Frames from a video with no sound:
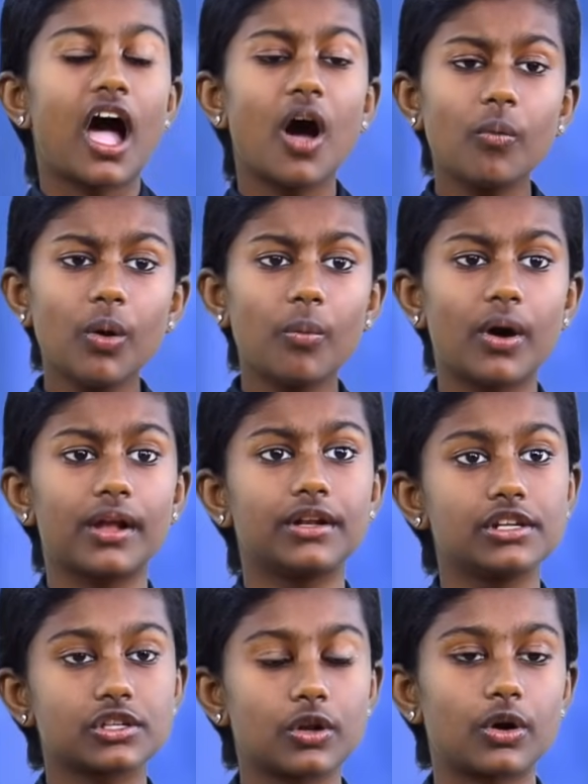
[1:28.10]
However,
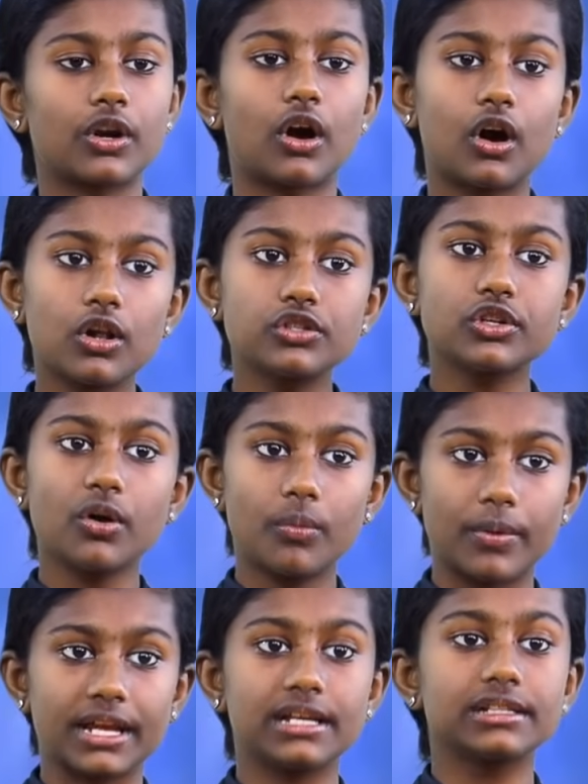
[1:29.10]
this growth also
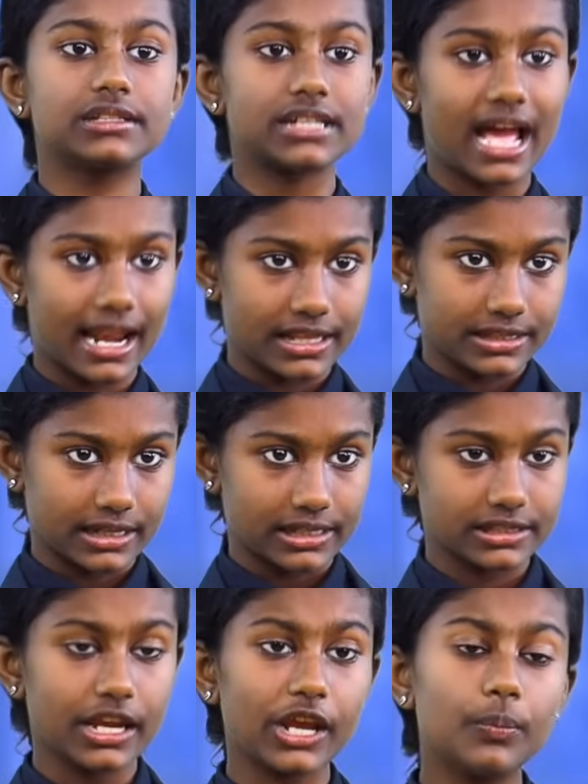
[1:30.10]
brings
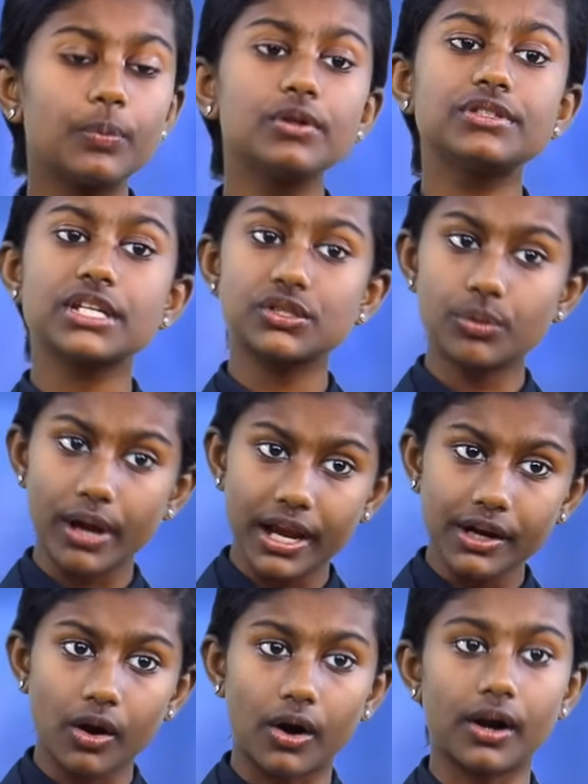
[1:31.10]
challenges. It puts a
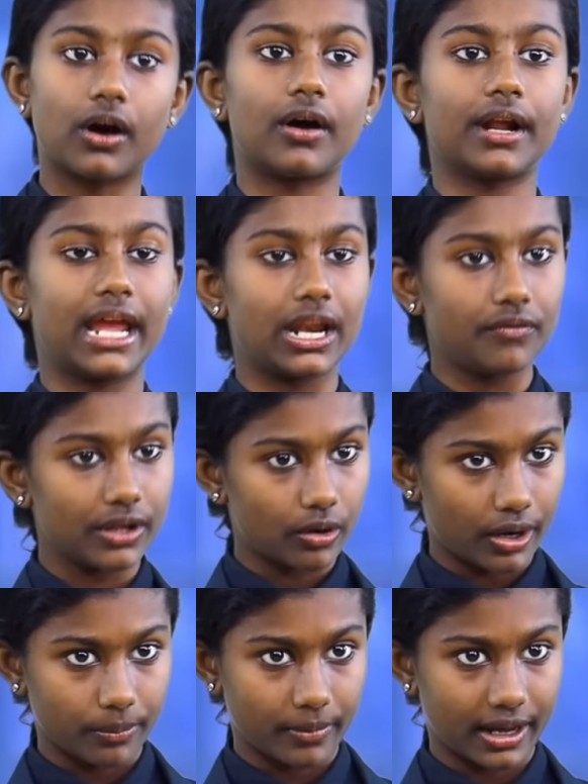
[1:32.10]
strain on our
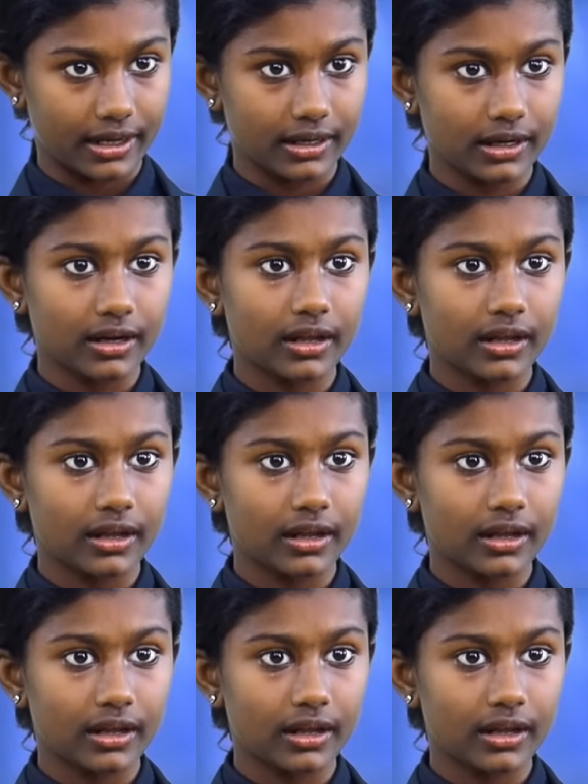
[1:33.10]
environment,